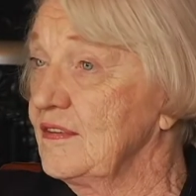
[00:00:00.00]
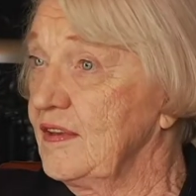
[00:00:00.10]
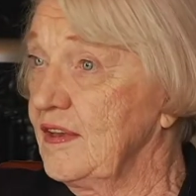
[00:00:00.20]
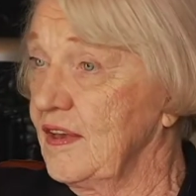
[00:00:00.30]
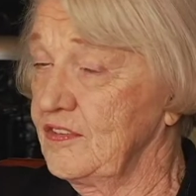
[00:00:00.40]

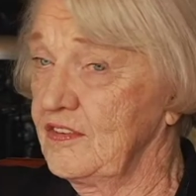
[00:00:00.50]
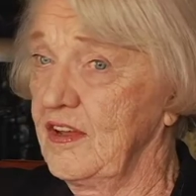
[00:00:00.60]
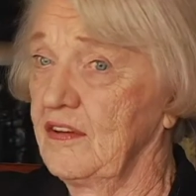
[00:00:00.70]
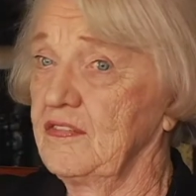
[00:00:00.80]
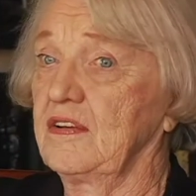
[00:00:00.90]
Yes,
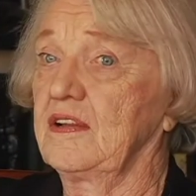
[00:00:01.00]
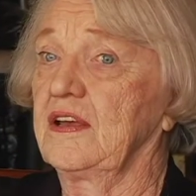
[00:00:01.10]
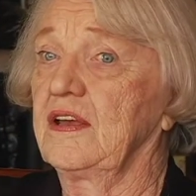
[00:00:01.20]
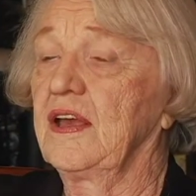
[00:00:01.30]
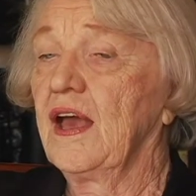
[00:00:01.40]

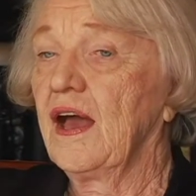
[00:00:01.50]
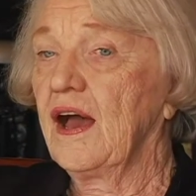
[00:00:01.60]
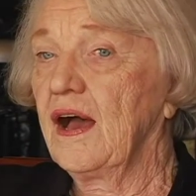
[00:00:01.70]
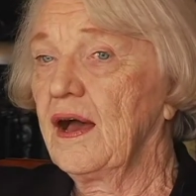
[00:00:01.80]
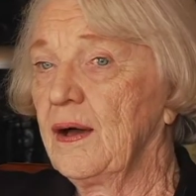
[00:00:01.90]
definitely.
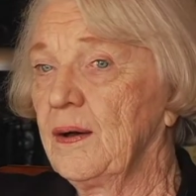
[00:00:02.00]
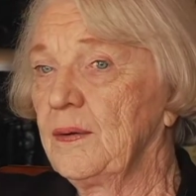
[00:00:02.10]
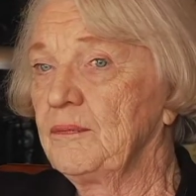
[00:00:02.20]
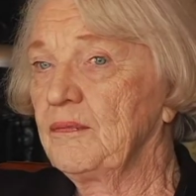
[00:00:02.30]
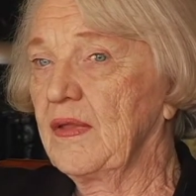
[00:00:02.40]

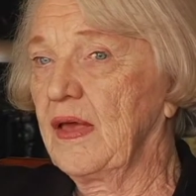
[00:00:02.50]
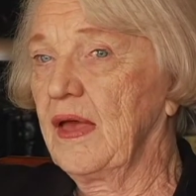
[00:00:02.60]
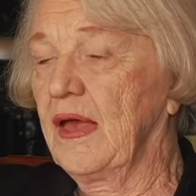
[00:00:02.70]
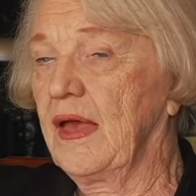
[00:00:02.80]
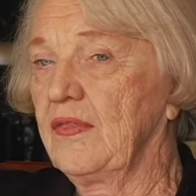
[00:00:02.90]

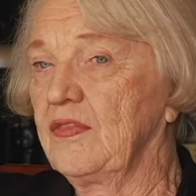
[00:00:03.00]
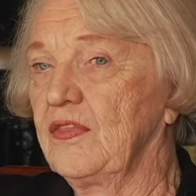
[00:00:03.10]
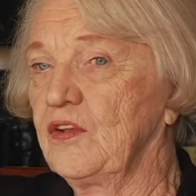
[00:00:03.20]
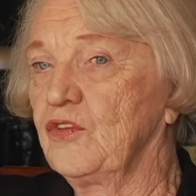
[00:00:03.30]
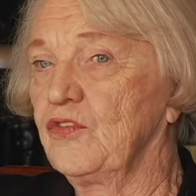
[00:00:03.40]

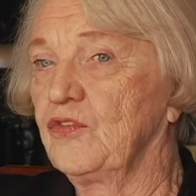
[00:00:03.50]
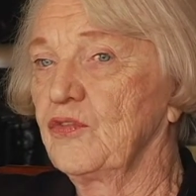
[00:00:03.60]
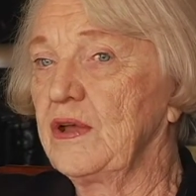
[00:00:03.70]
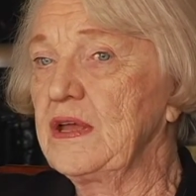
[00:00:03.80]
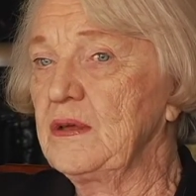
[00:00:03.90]
The
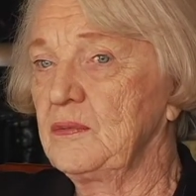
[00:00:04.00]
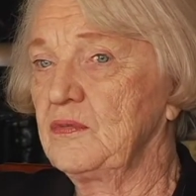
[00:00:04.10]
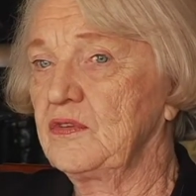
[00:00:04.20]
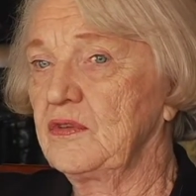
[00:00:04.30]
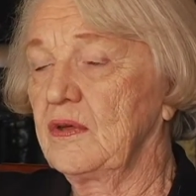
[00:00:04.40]

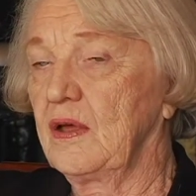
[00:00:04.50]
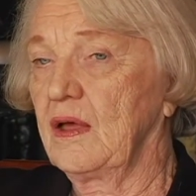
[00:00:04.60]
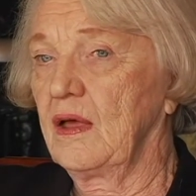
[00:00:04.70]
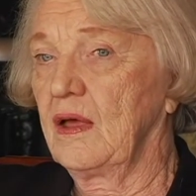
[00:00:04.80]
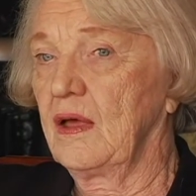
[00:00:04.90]
dreams
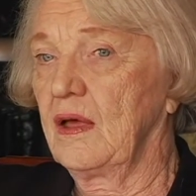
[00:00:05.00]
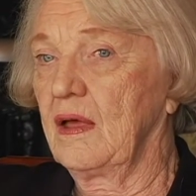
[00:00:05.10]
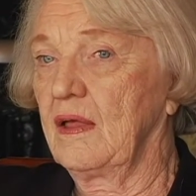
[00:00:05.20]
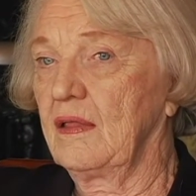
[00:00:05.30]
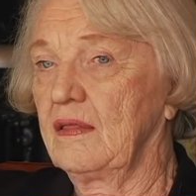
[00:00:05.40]

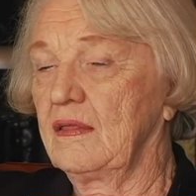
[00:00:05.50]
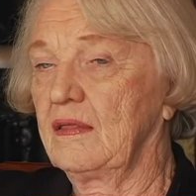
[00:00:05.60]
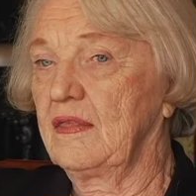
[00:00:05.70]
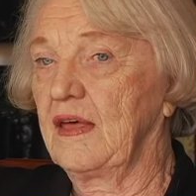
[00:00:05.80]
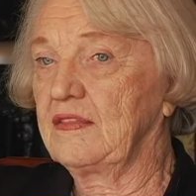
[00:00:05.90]

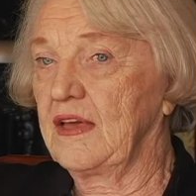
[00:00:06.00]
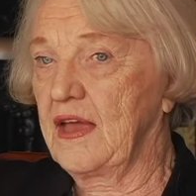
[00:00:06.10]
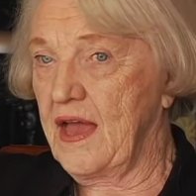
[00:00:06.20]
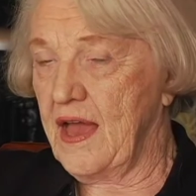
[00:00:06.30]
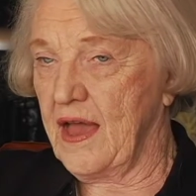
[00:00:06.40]
that they
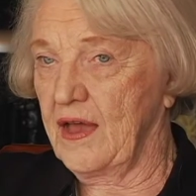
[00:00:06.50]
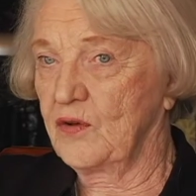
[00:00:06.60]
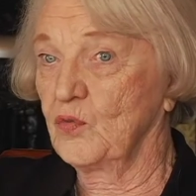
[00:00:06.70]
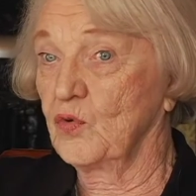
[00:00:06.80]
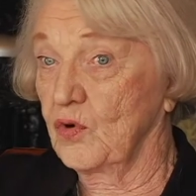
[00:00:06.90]

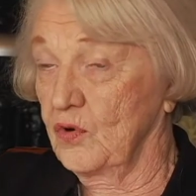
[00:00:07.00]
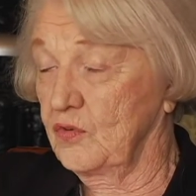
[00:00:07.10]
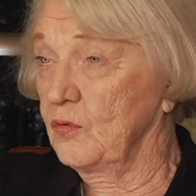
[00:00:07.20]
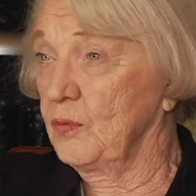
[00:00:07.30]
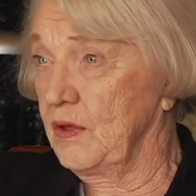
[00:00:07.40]
had were
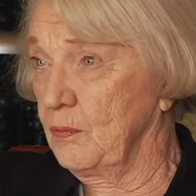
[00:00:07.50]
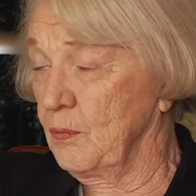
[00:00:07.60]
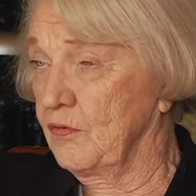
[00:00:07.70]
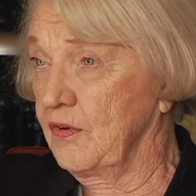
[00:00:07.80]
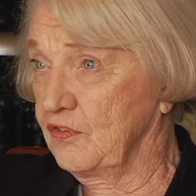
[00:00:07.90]
to be
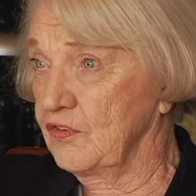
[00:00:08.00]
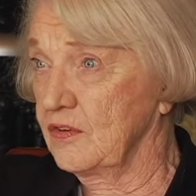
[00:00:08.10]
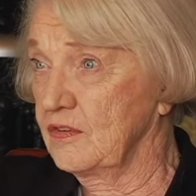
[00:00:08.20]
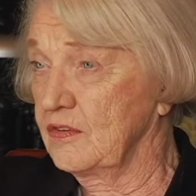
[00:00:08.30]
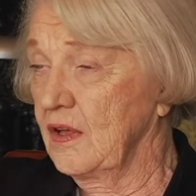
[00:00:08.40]

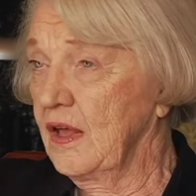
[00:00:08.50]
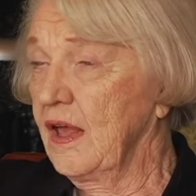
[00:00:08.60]
professionals.